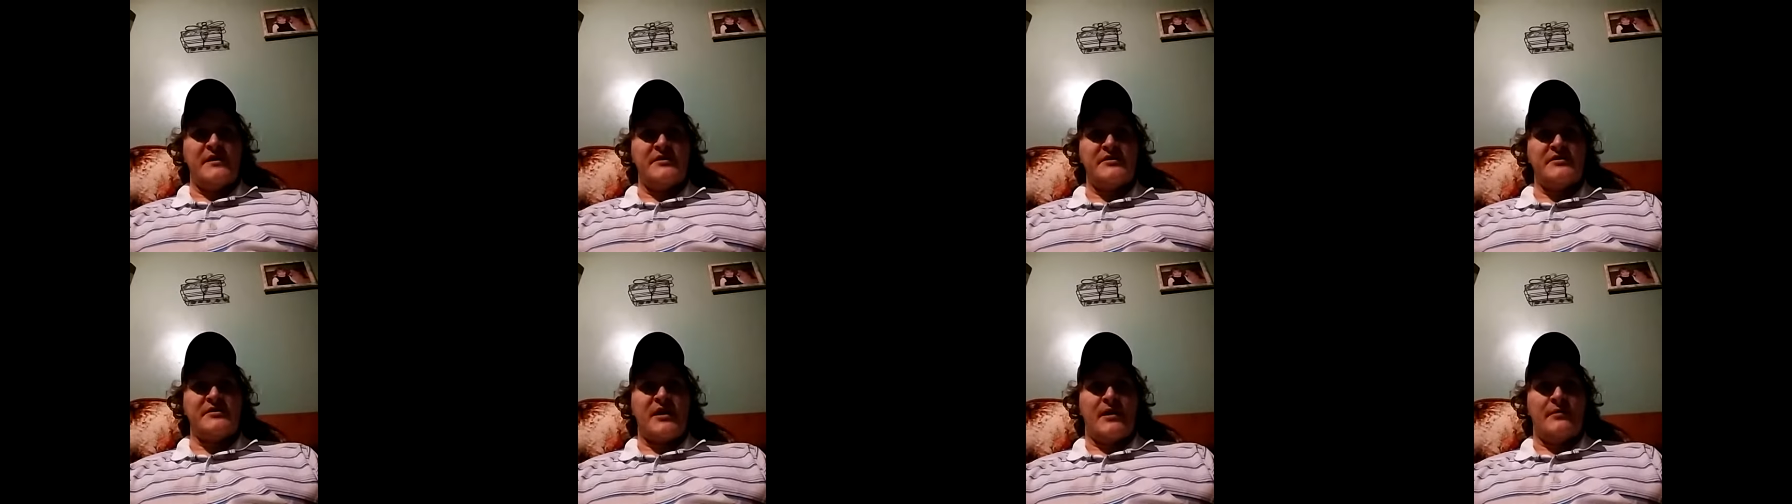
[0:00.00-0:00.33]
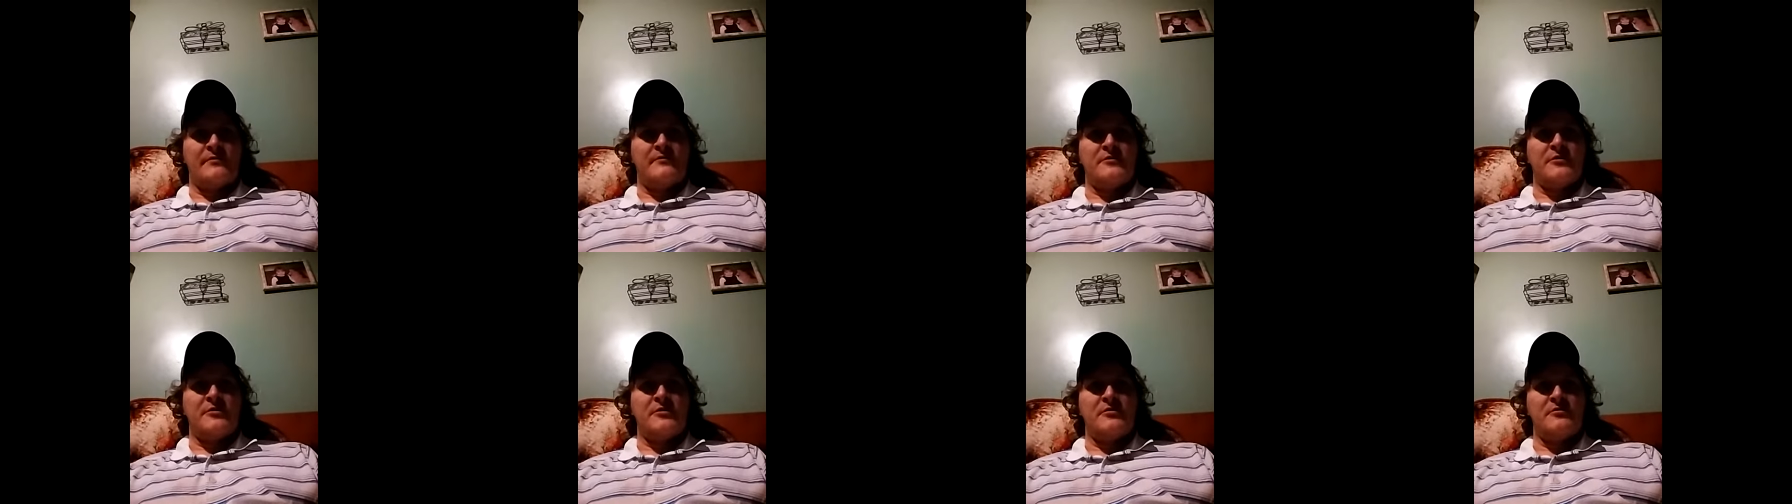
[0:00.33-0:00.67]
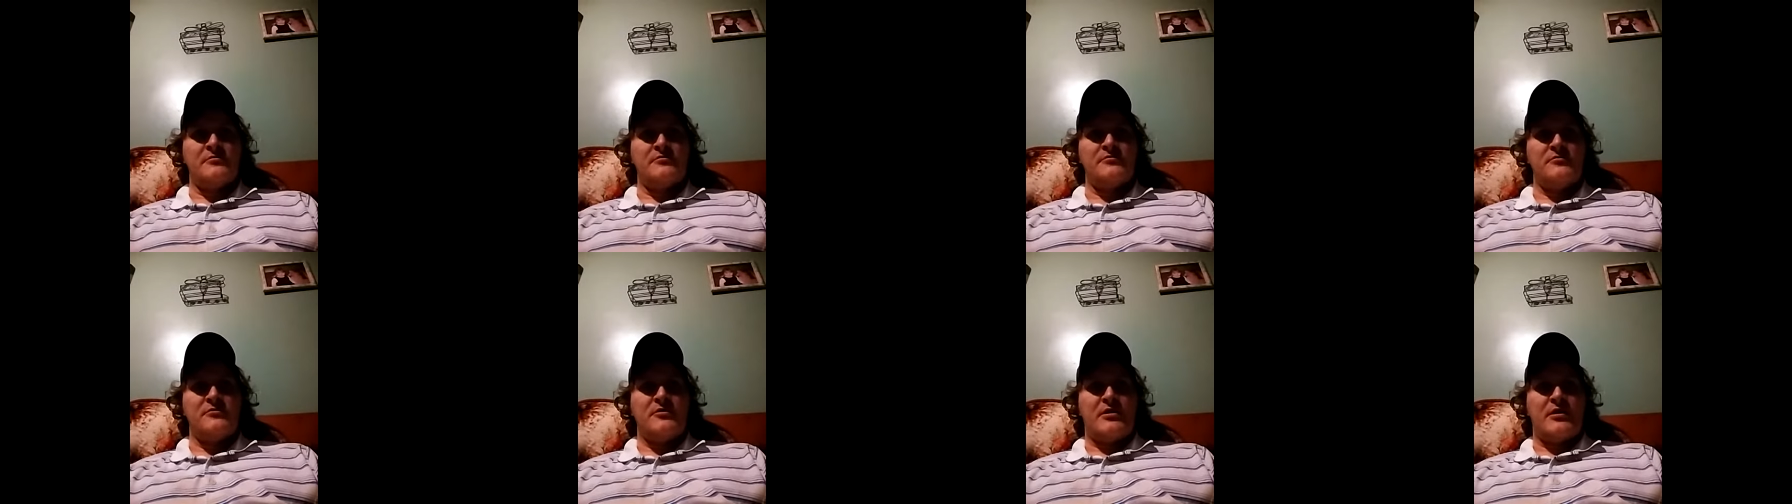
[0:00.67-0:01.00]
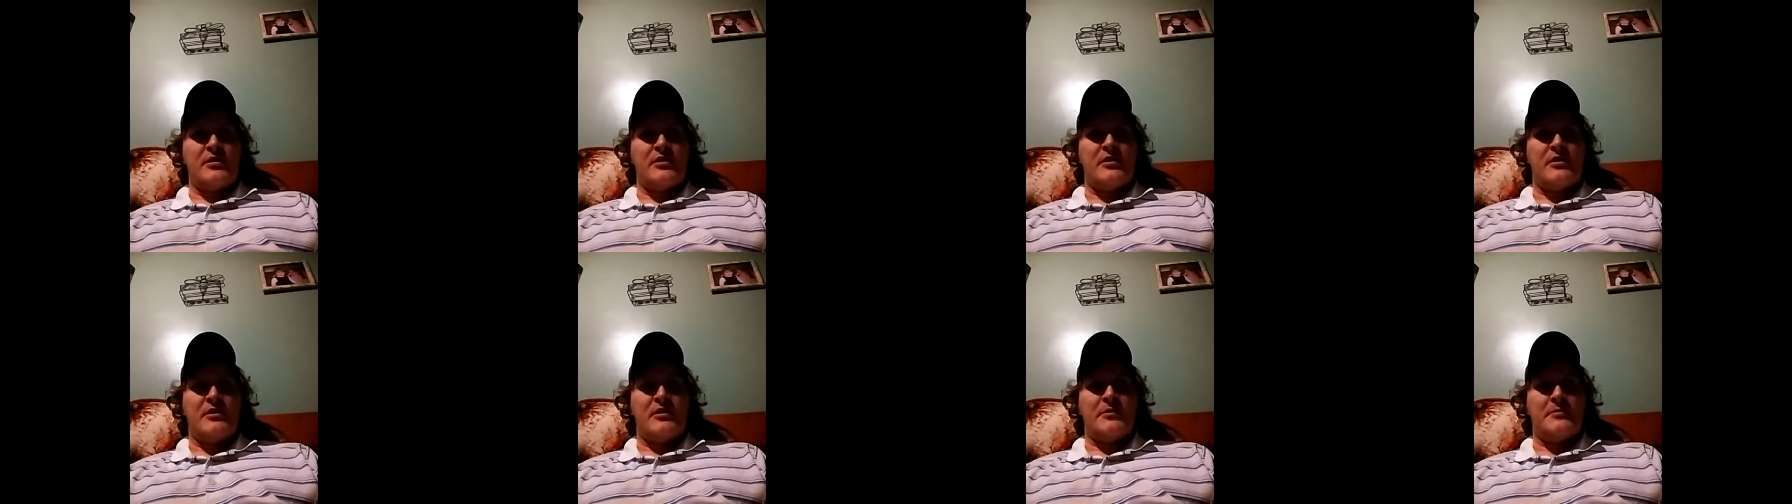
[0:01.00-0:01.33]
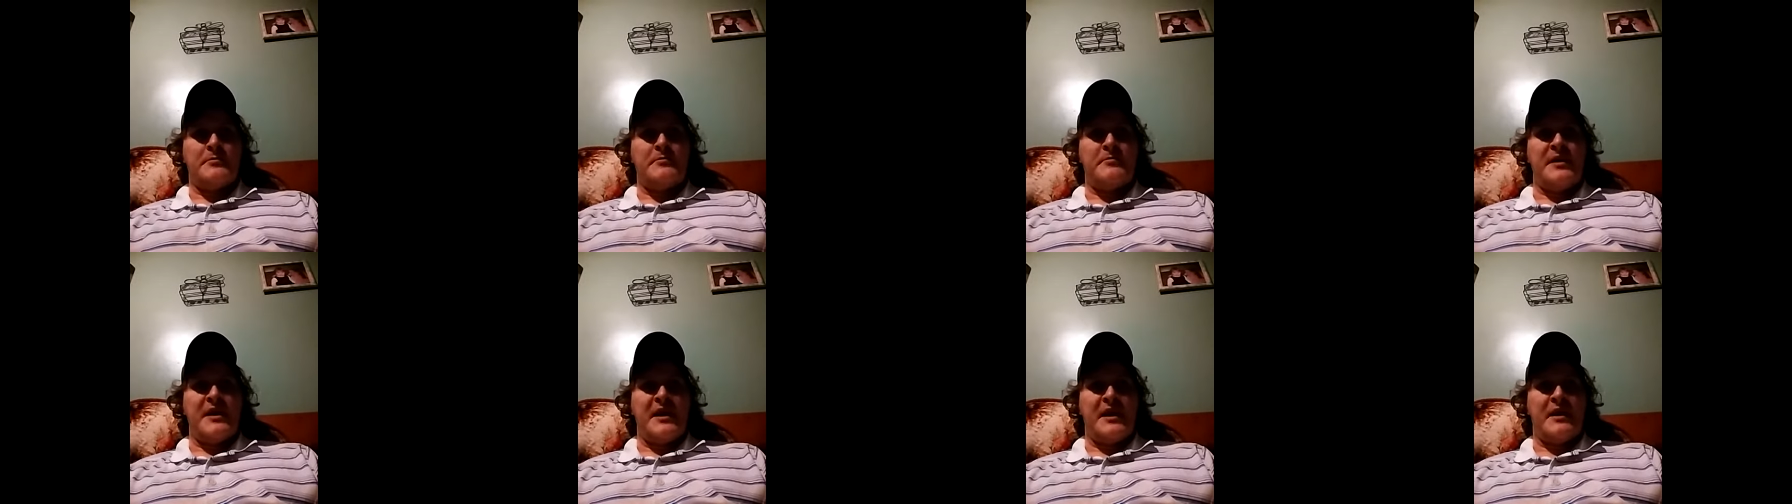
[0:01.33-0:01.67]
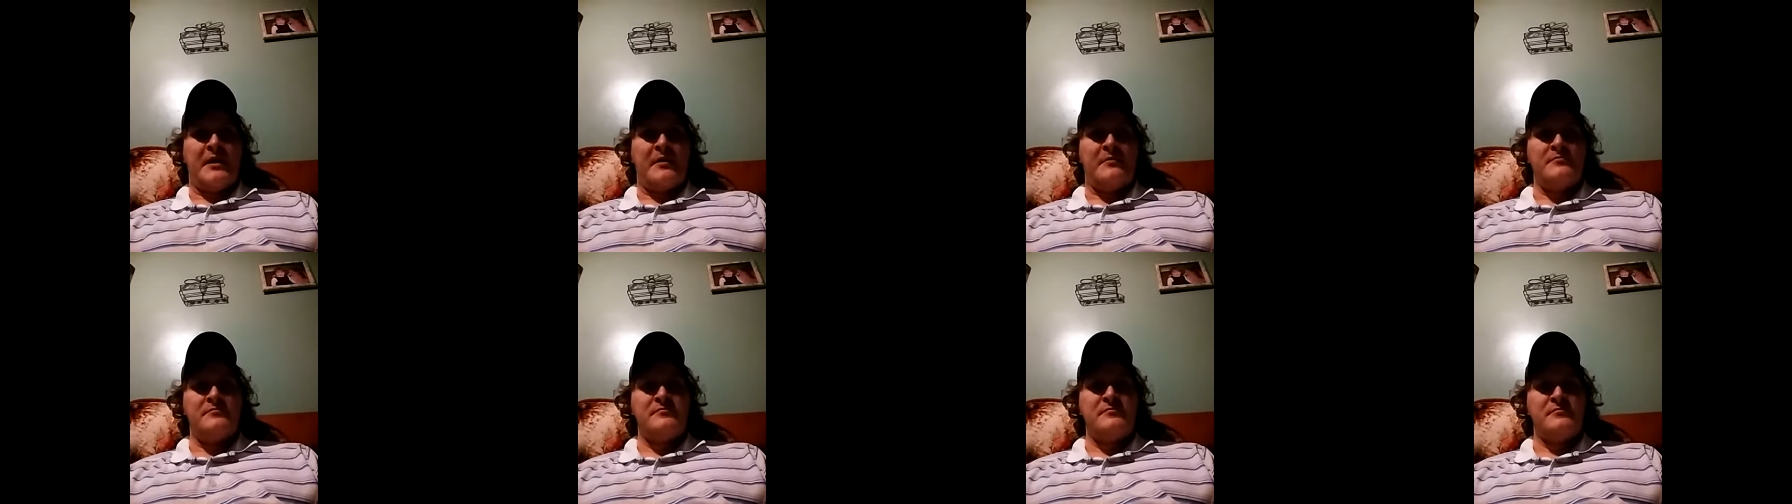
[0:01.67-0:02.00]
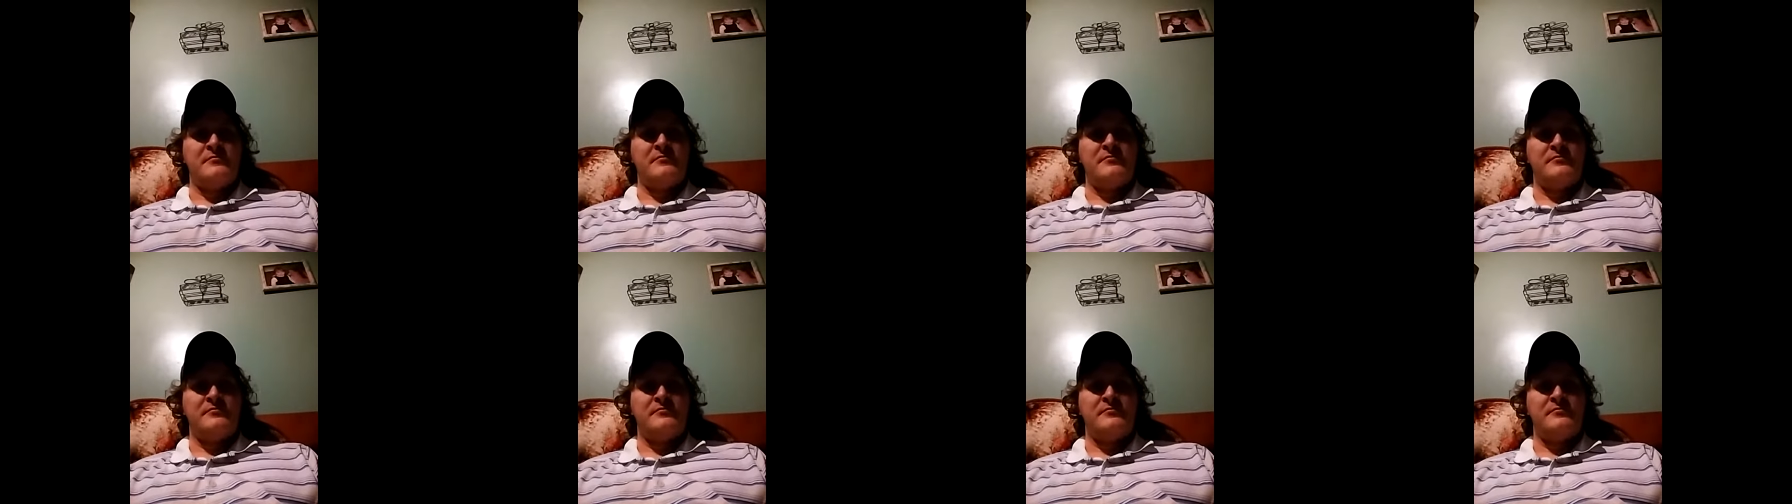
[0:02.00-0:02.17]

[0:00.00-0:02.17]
discover uh, Bane,